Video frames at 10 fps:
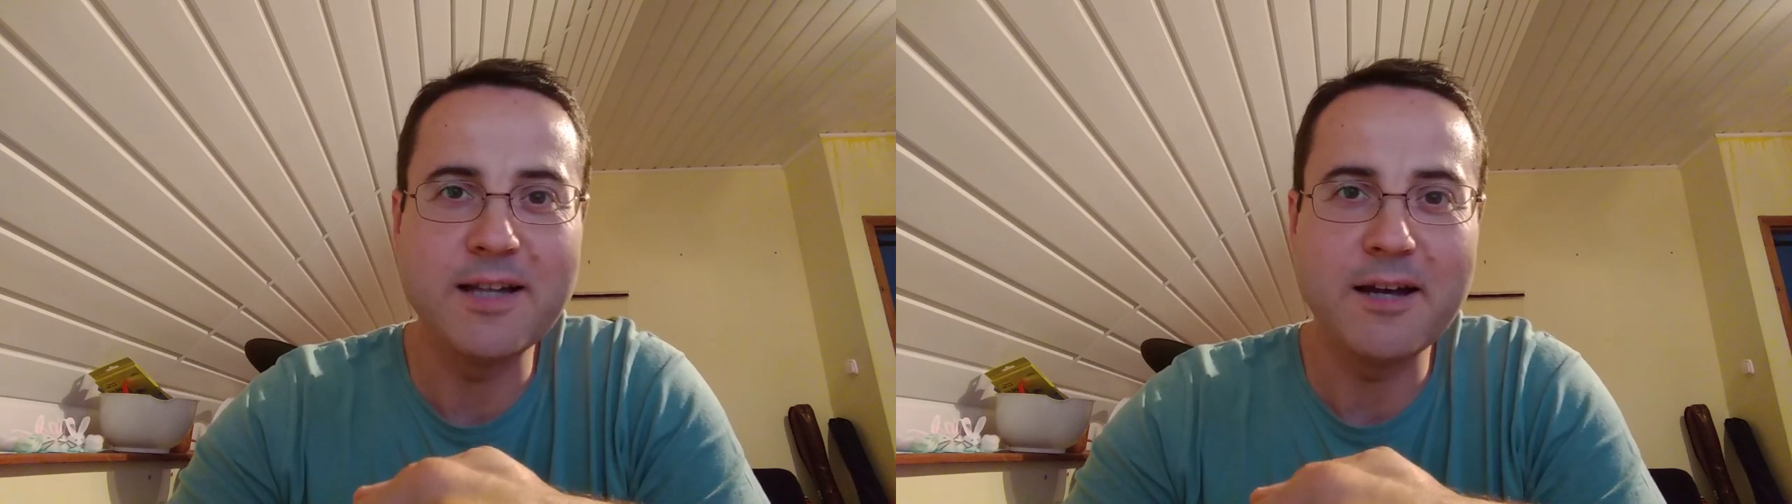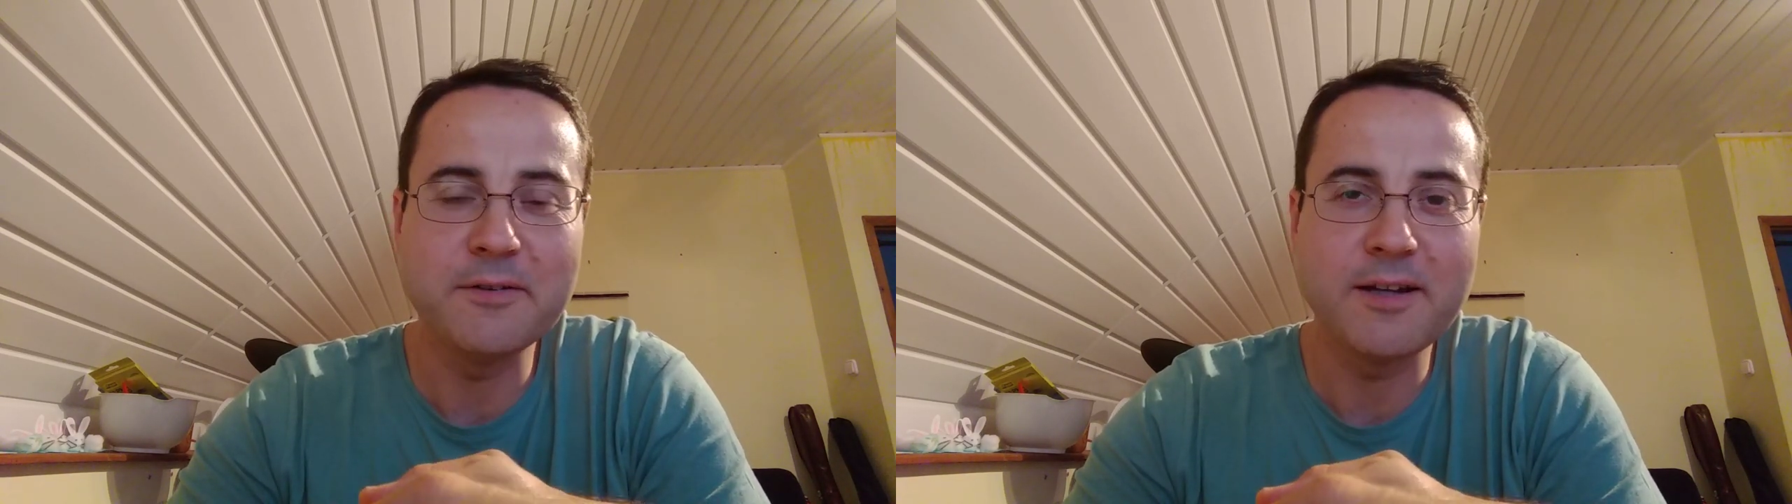
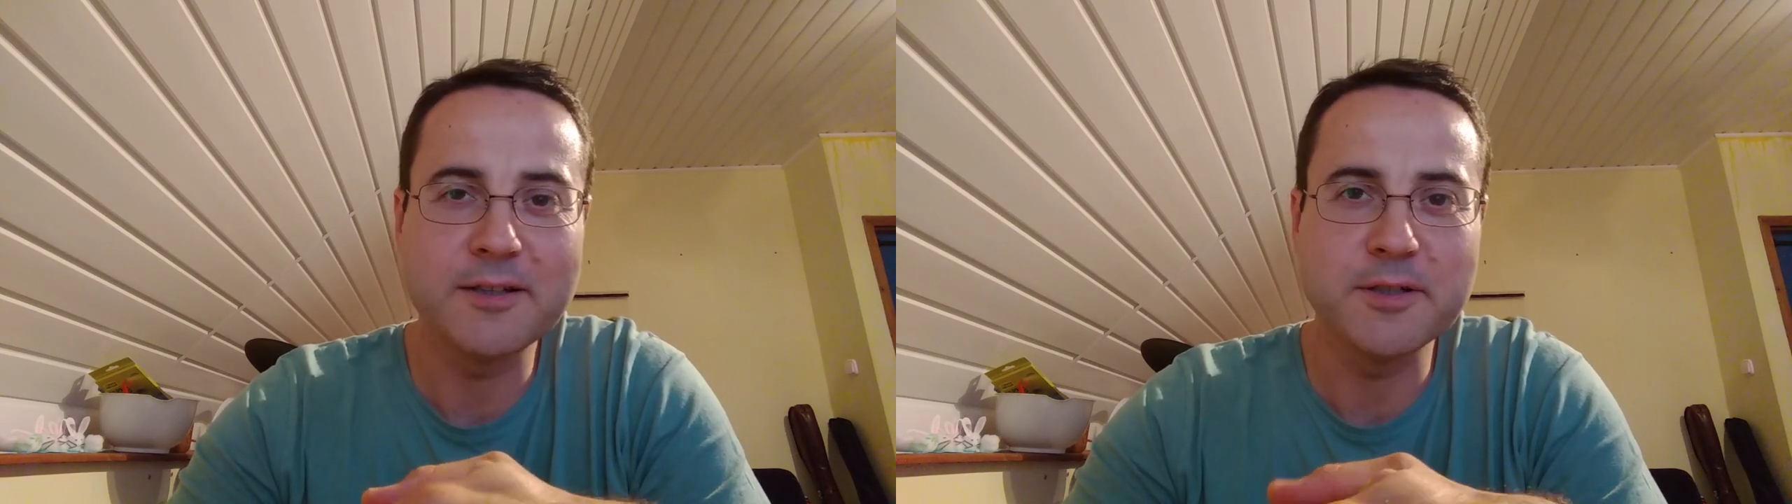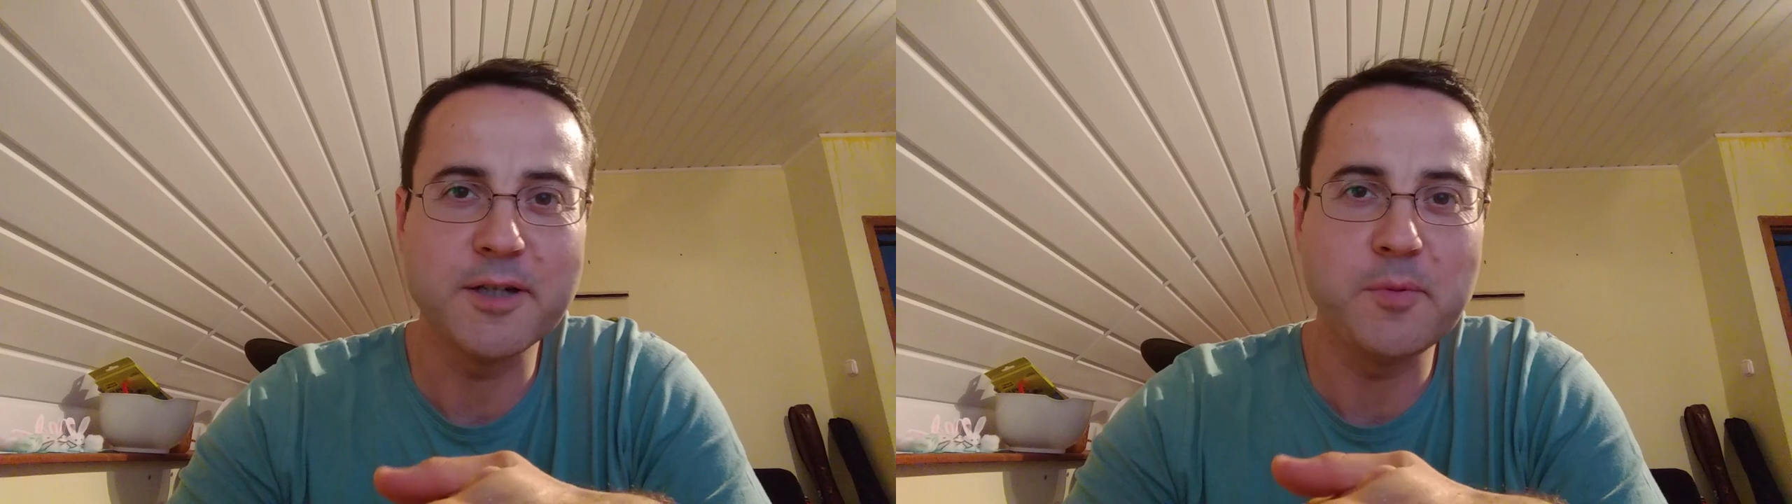now,
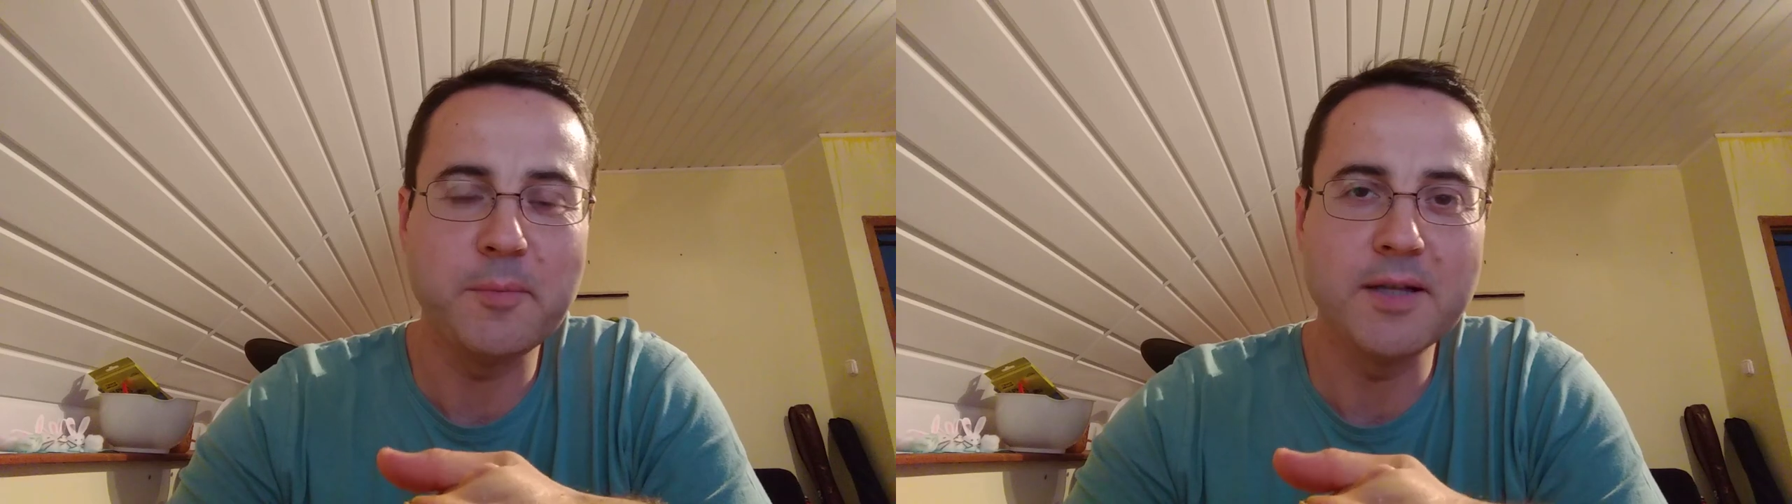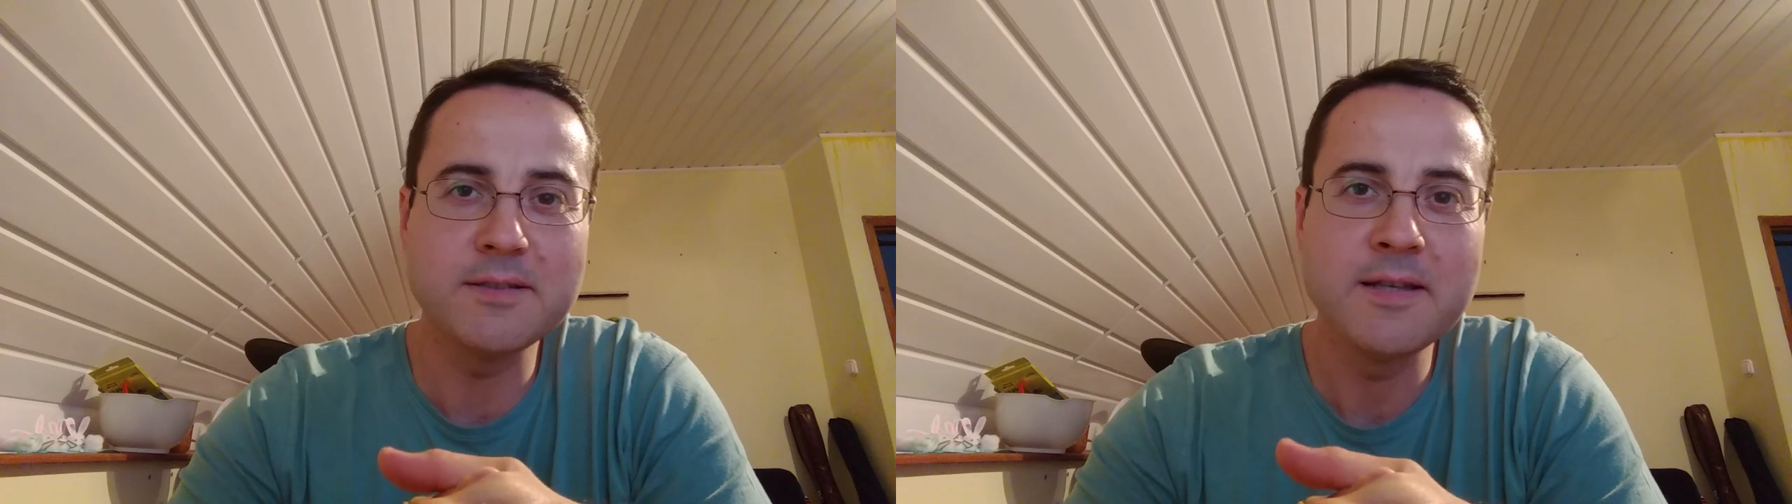actually a couple
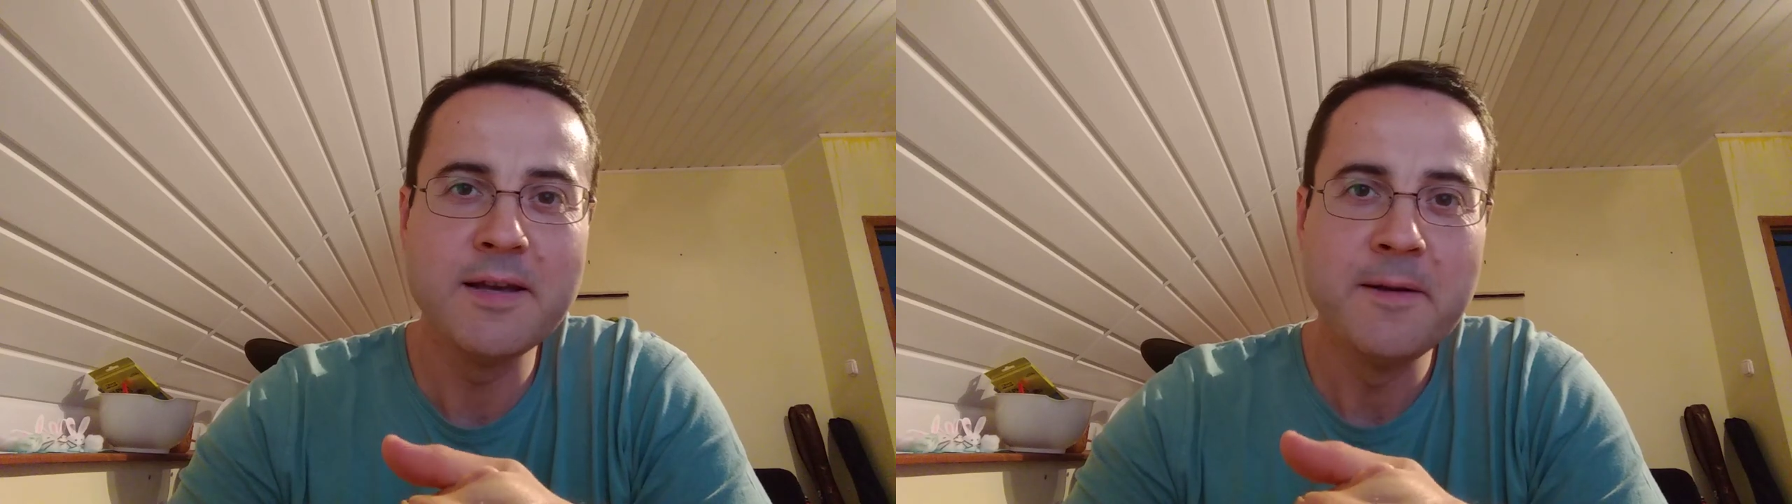months.